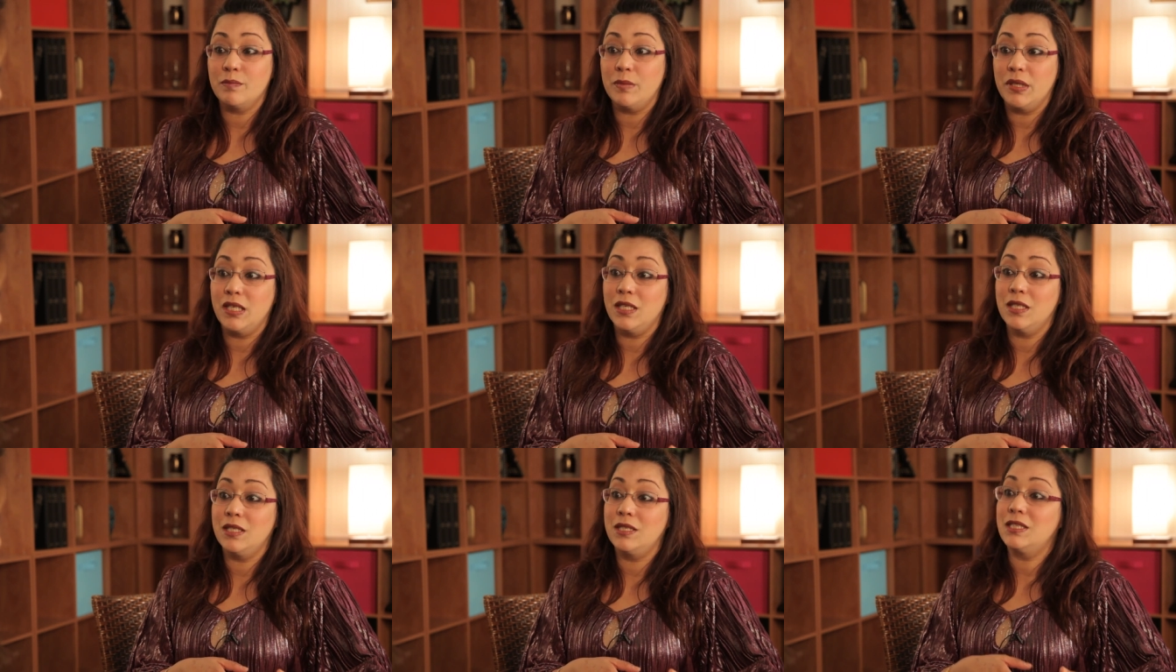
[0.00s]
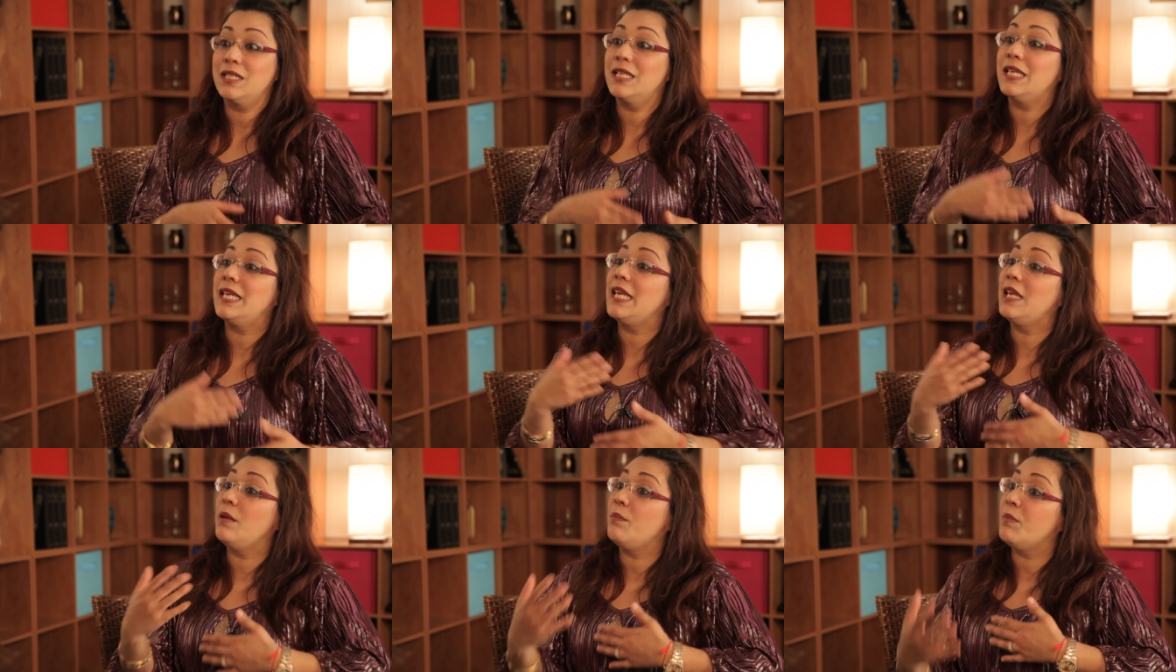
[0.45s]
Because to
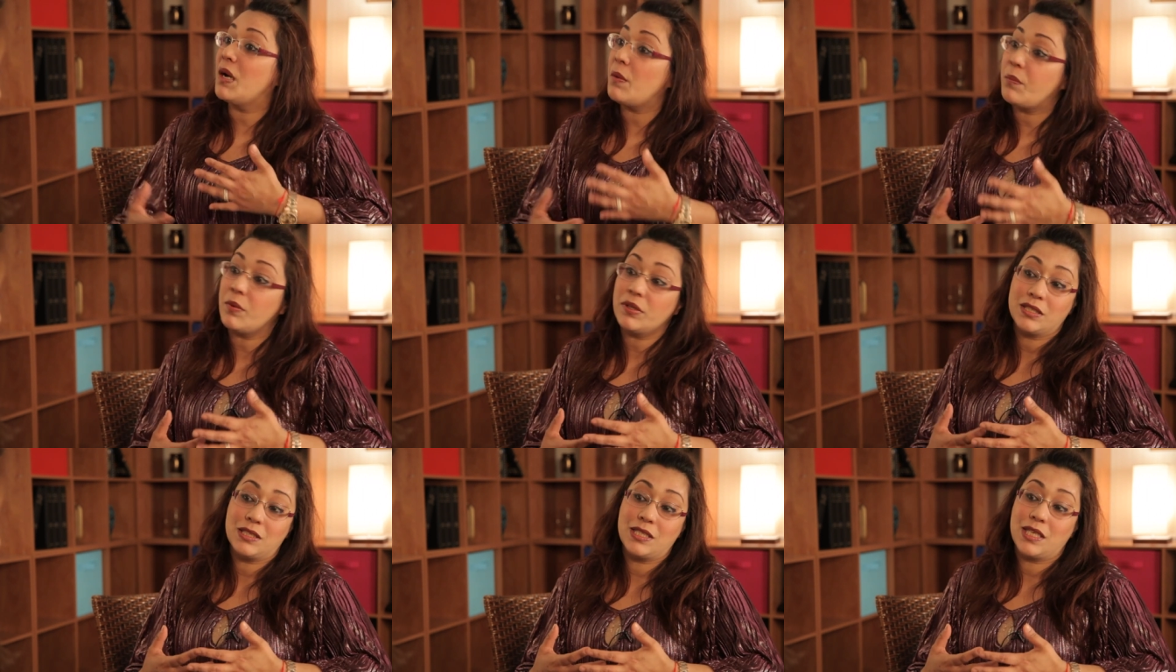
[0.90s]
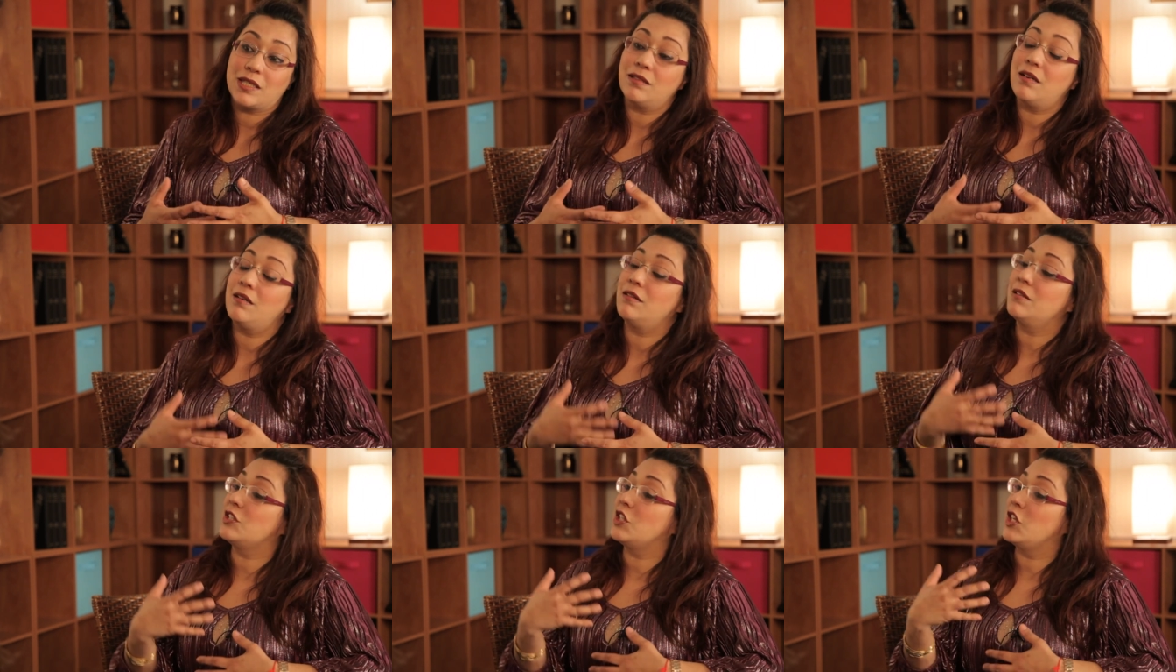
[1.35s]
keep up with the
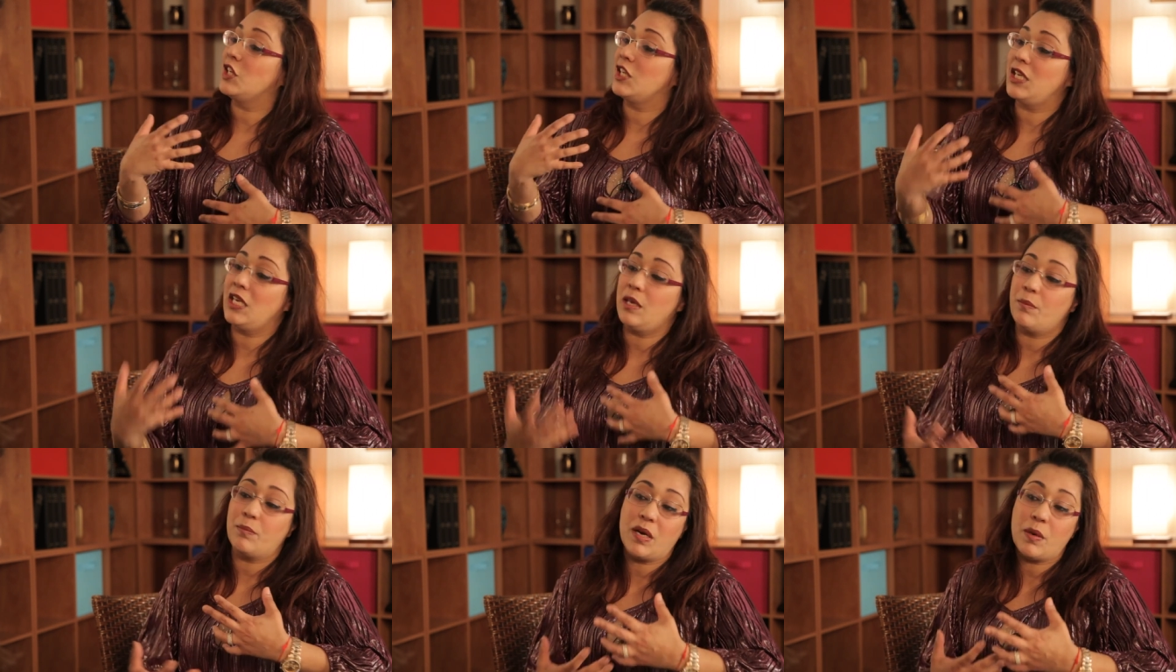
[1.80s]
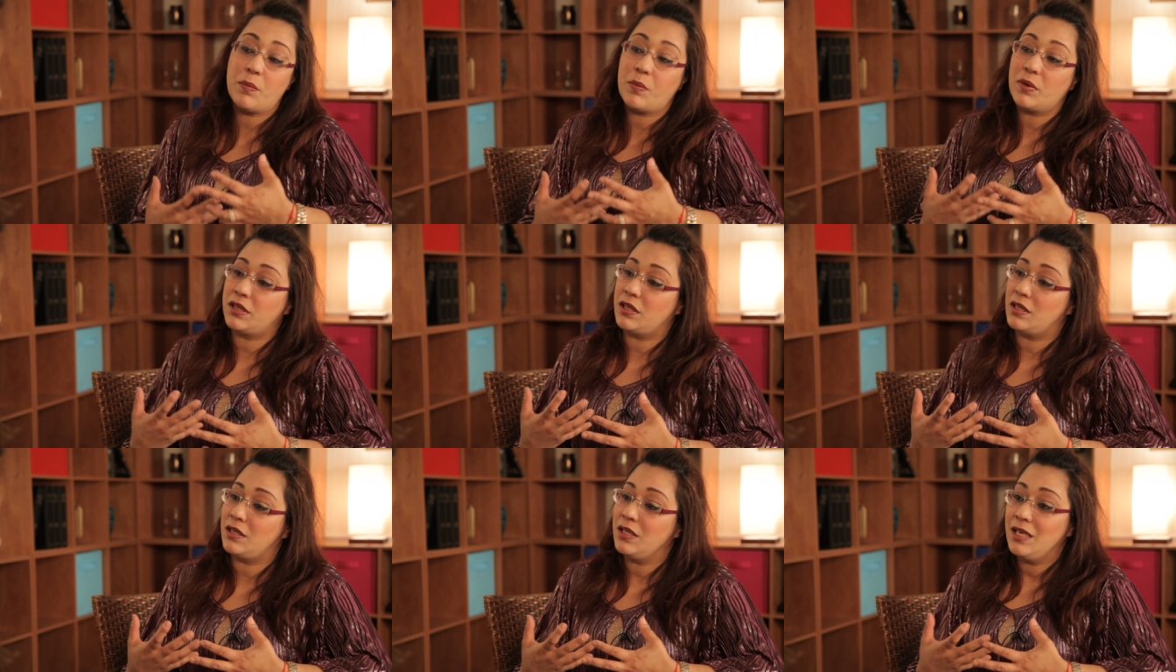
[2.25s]
technology and keep up
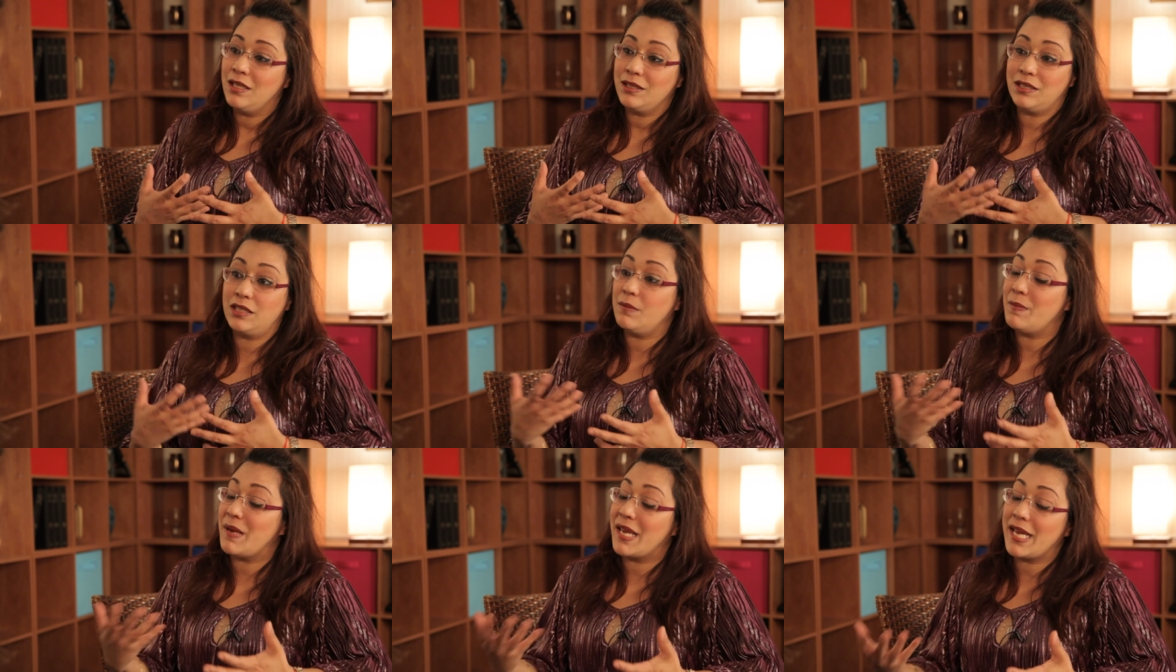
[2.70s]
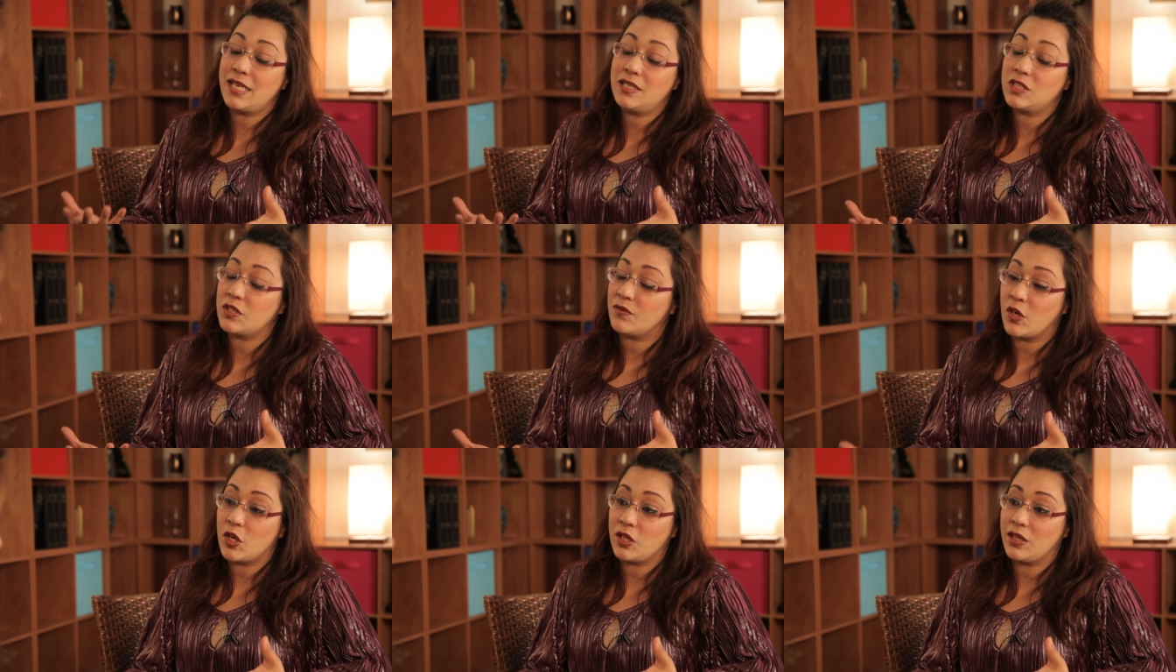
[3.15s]
with the demands
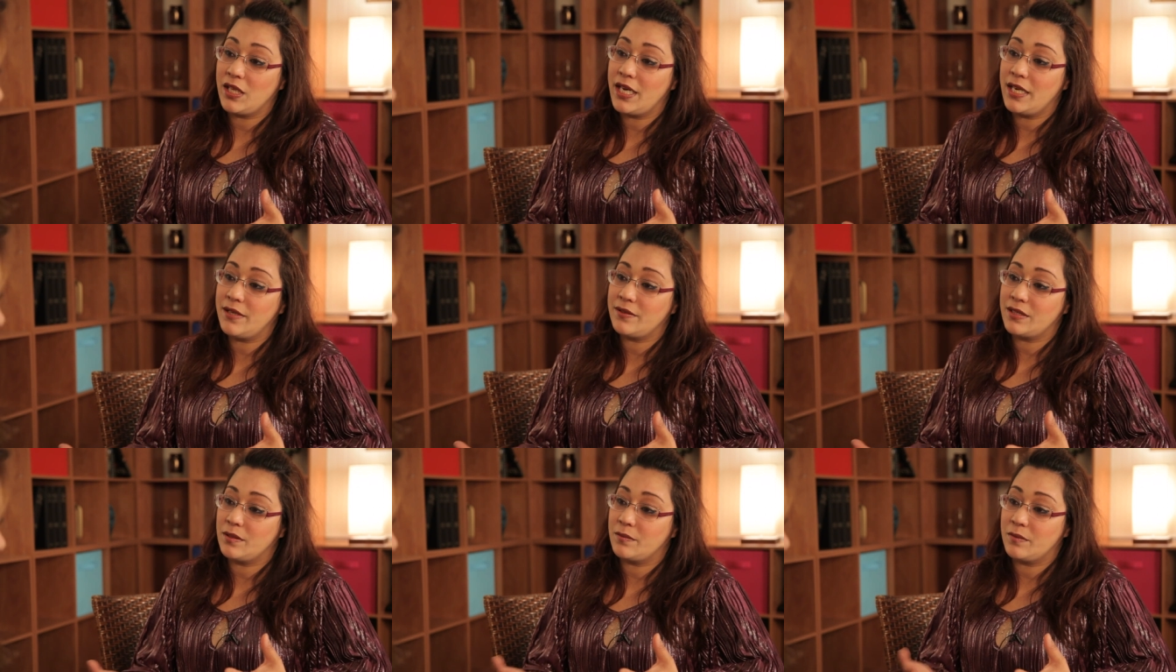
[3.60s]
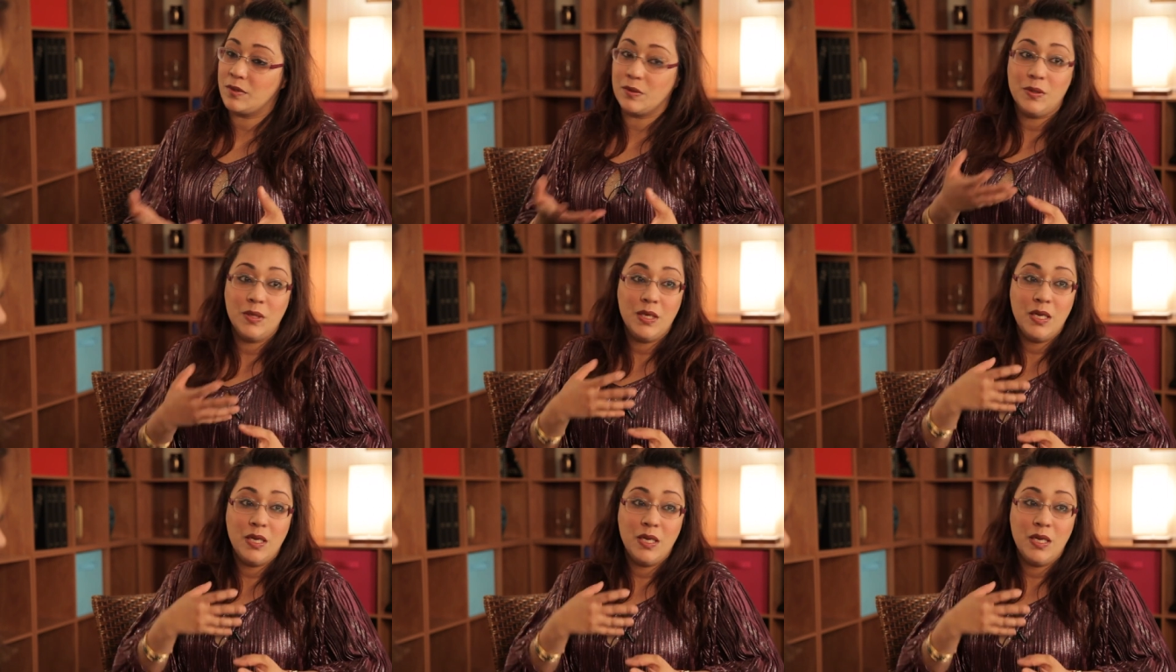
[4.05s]
of our lives, to